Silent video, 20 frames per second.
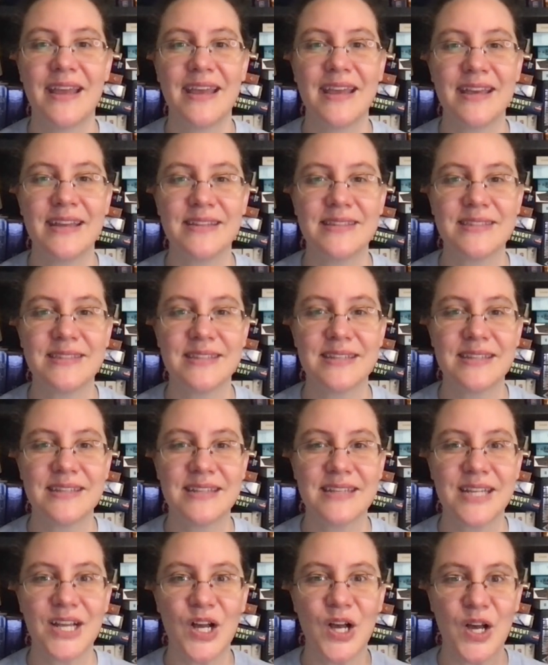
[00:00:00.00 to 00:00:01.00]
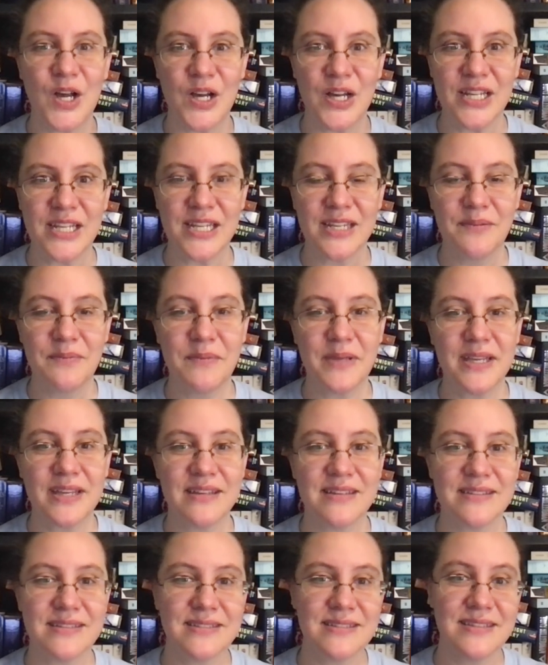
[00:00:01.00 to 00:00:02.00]
it's odd
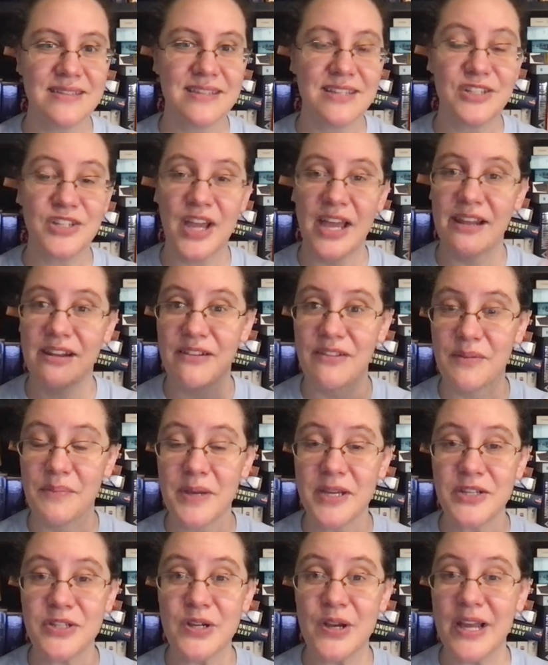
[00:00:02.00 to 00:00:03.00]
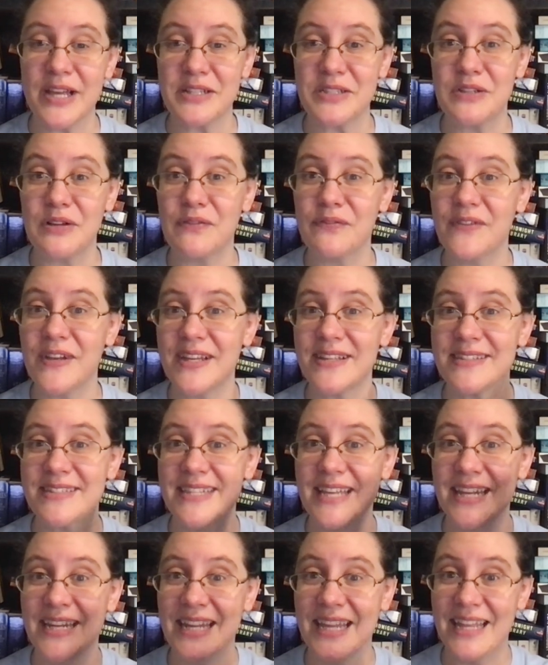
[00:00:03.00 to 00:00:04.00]
because the child in the picture has no face,
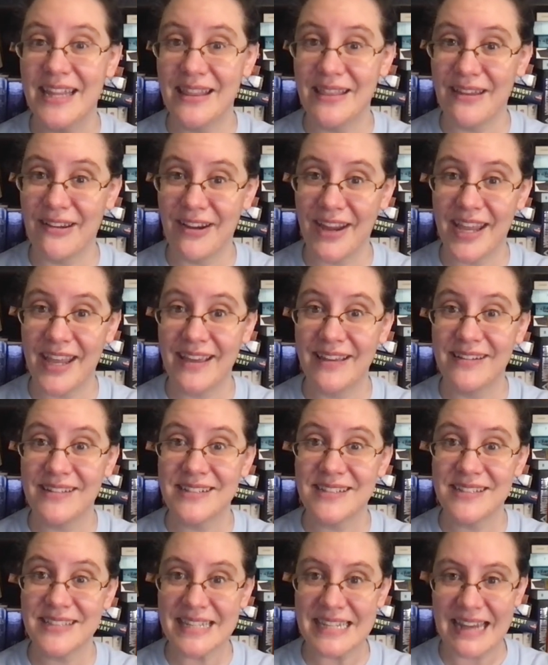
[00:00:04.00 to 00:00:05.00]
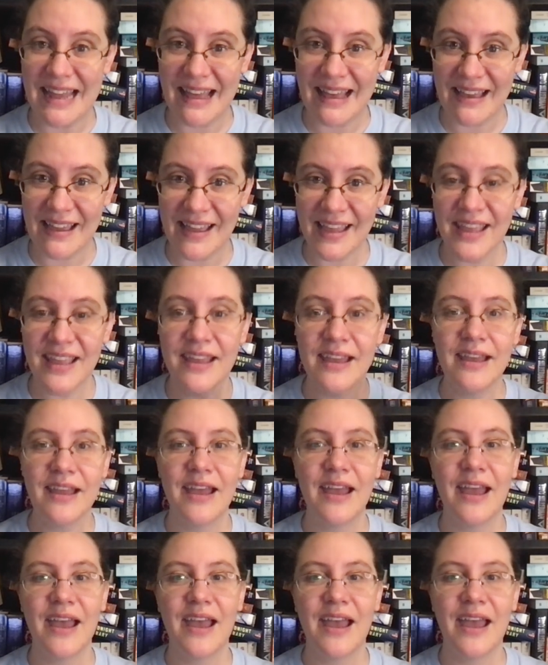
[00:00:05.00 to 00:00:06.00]
and in their hand is an eye.
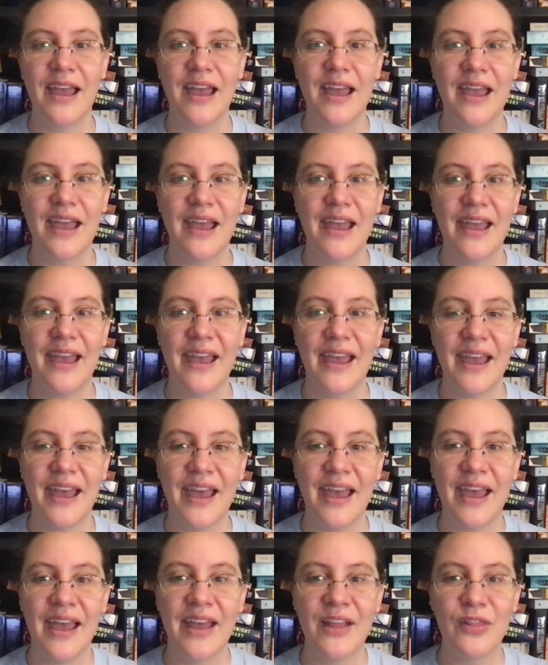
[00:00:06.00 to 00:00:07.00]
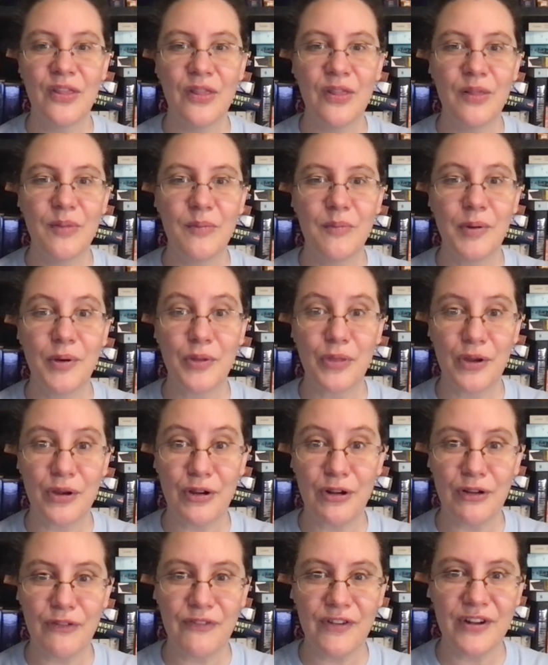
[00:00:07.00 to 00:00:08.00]
And both her
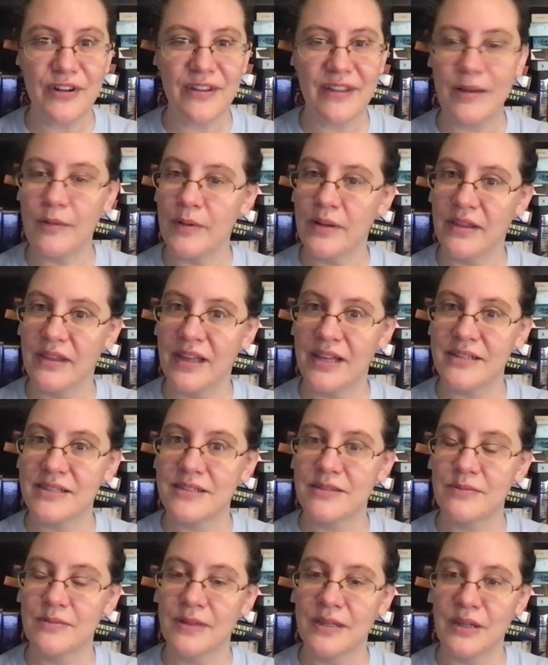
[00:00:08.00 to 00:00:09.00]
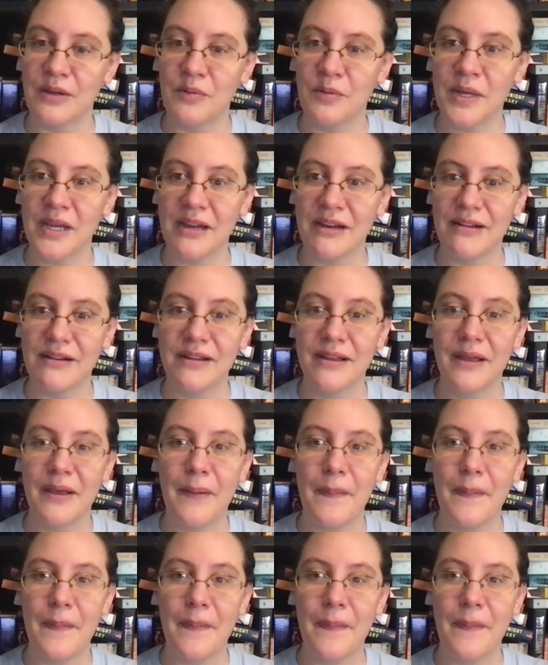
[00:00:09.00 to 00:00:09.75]
and her friend are like, well, that's really weird.